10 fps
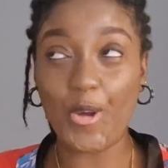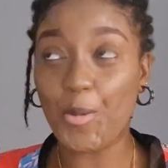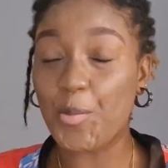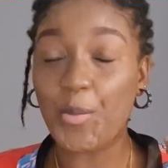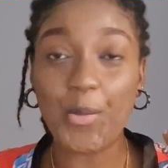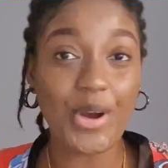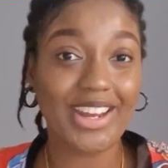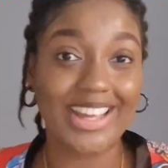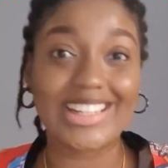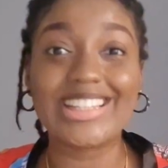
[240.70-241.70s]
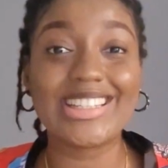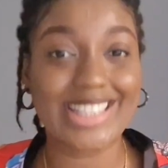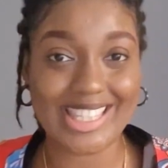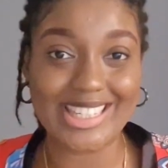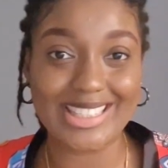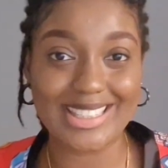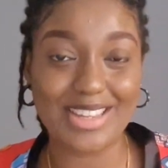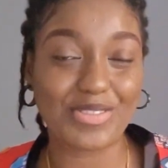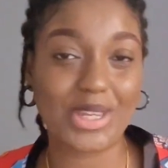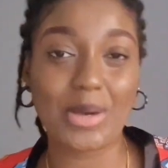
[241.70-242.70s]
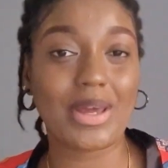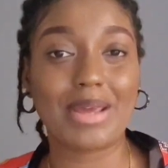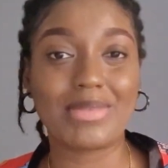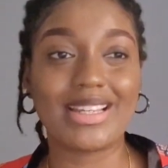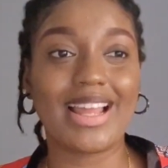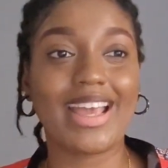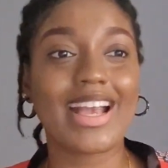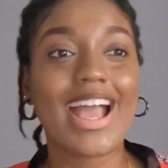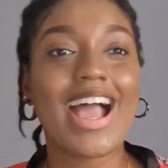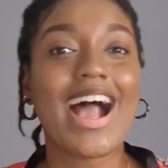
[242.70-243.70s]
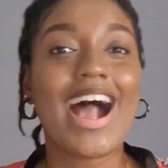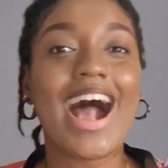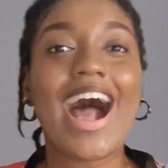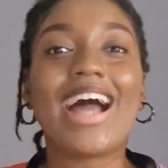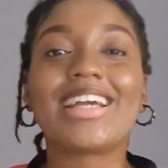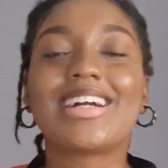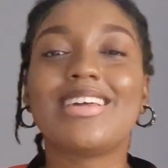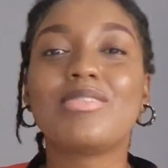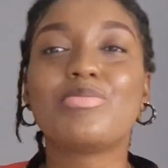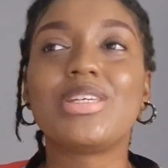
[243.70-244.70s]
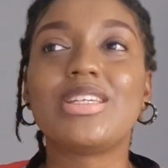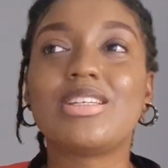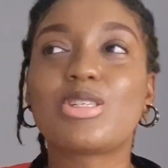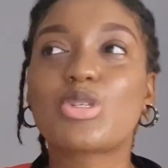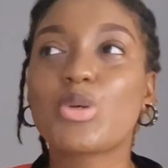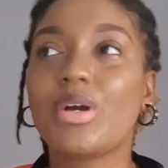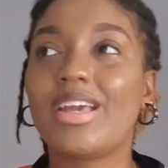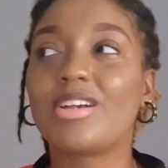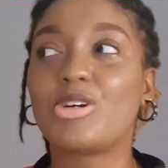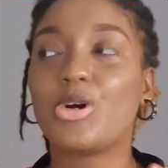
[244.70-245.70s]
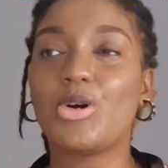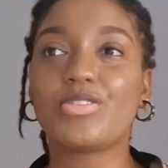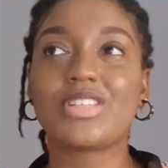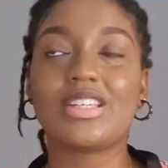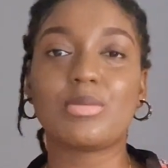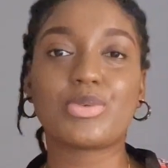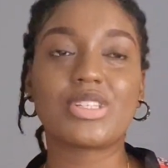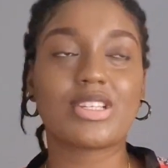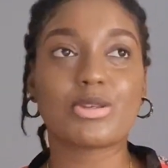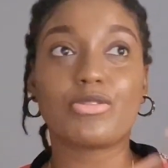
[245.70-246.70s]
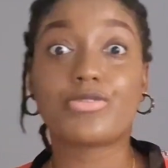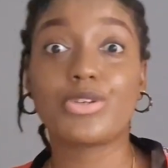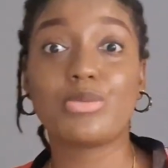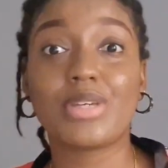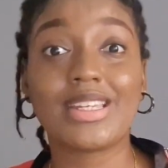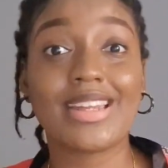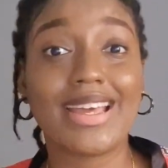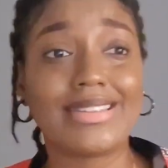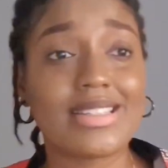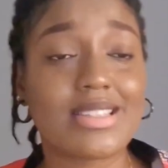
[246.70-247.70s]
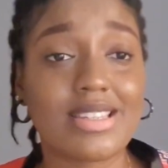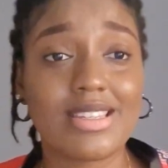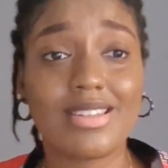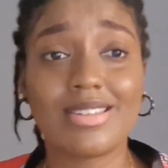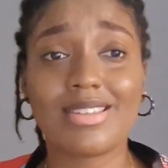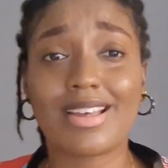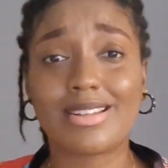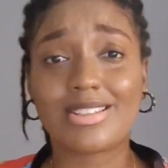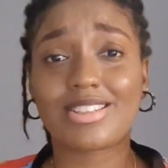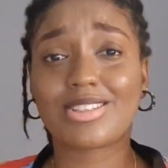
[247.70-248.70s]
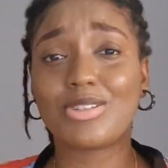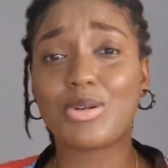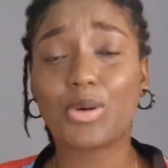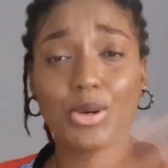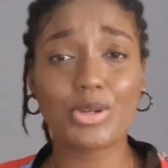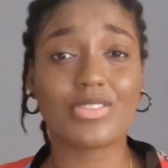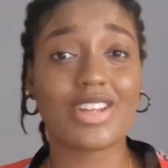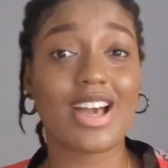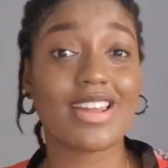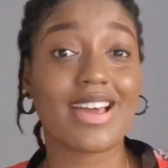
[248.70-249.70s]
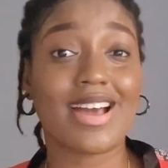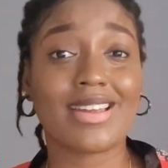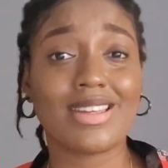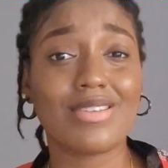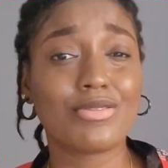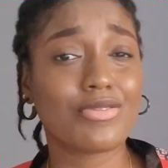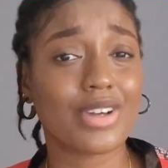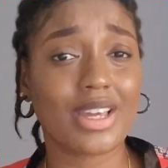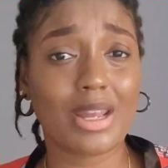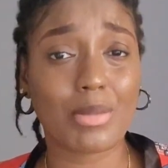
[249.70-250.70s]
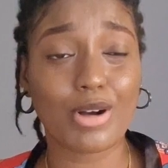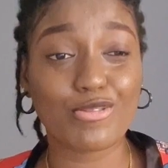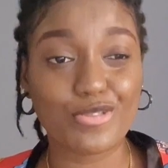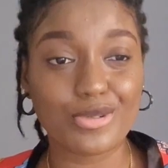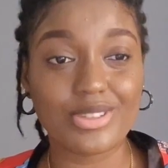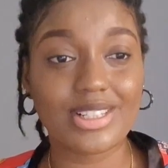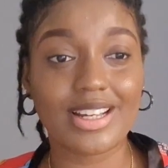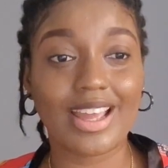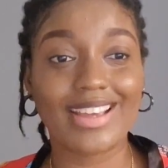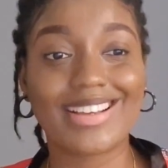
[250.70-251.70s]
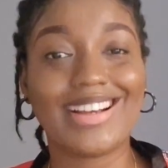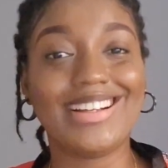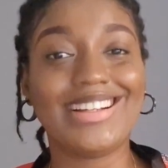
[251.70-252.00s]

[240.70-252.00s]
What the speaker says: more than eating, if you get what I mean. Like, I can be so engulfed in the process of filming, editing, and you know, all of that, and even forget about food. Like,